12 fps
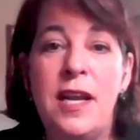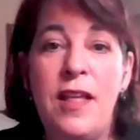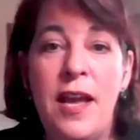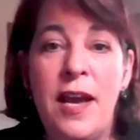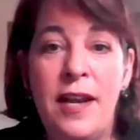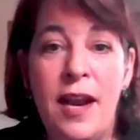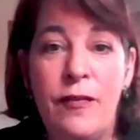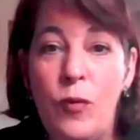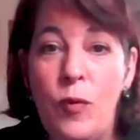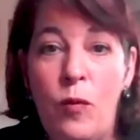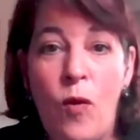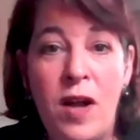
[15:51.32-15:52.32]
and
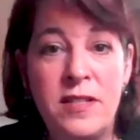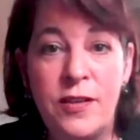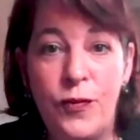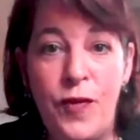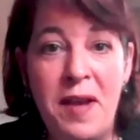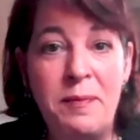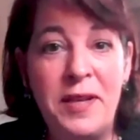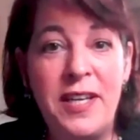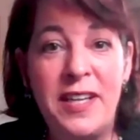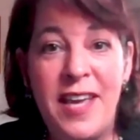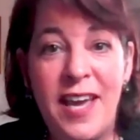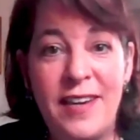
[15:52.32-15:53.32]
everyone wants their family to
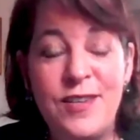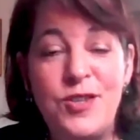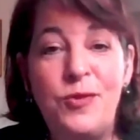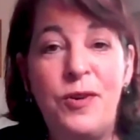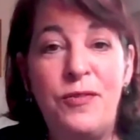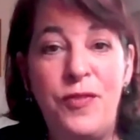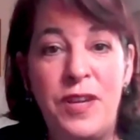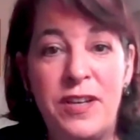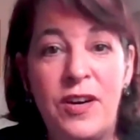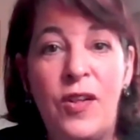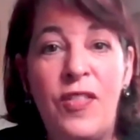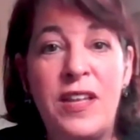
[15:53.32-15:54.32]
get into a
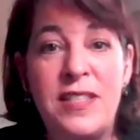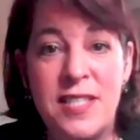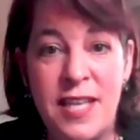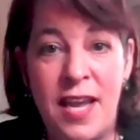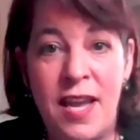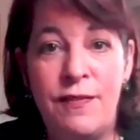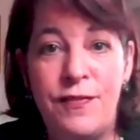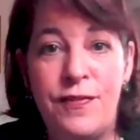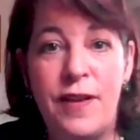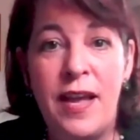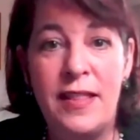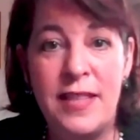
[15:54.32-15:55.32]
vehicle that's safe
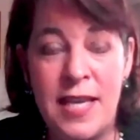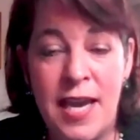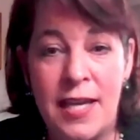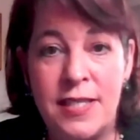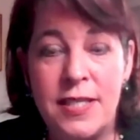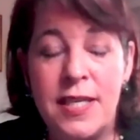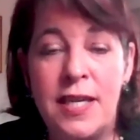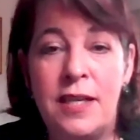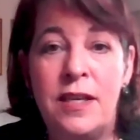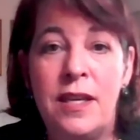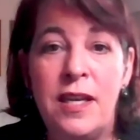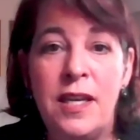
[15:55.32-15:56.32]
at the end.
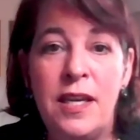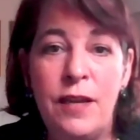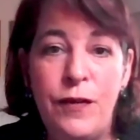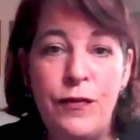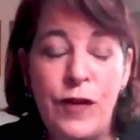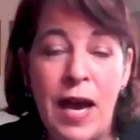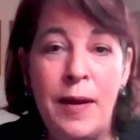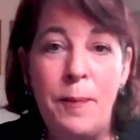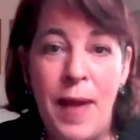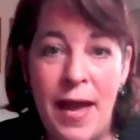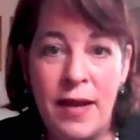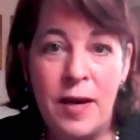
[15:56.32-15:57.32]
And if you've got a
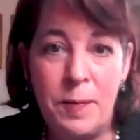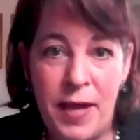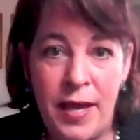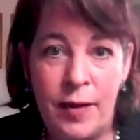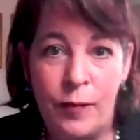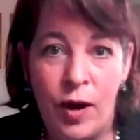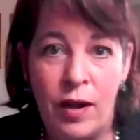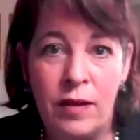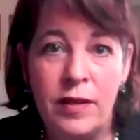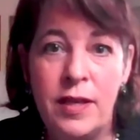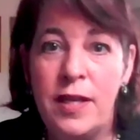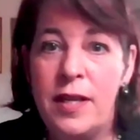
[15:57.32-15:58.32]
backup
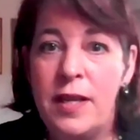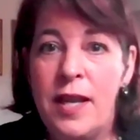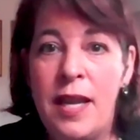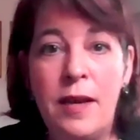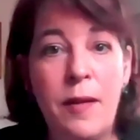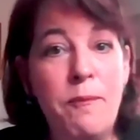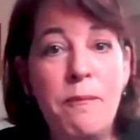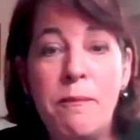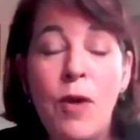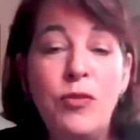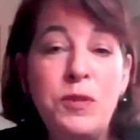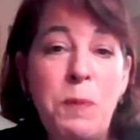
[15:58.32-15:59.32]
camera, and
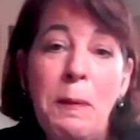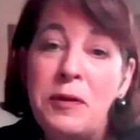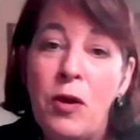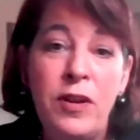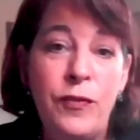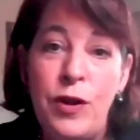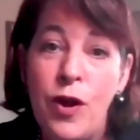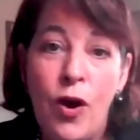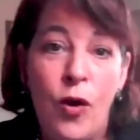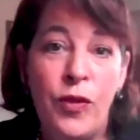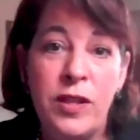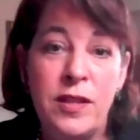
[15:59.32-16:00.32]
most people don't even
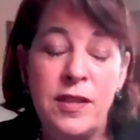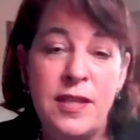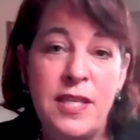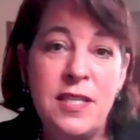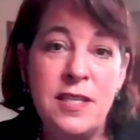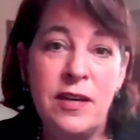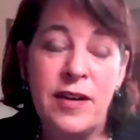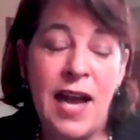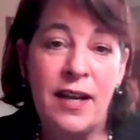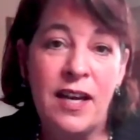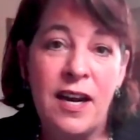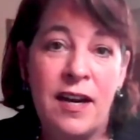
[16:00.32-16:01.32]
know that these are
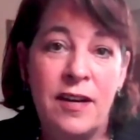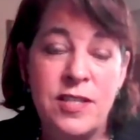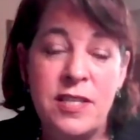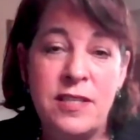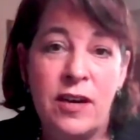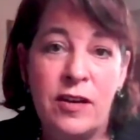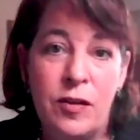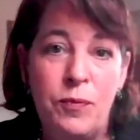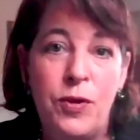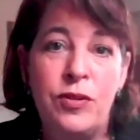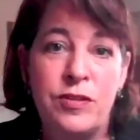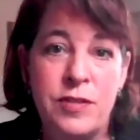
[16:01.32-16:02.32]
not cars, these are
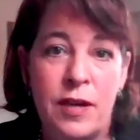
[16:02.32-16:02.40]
computers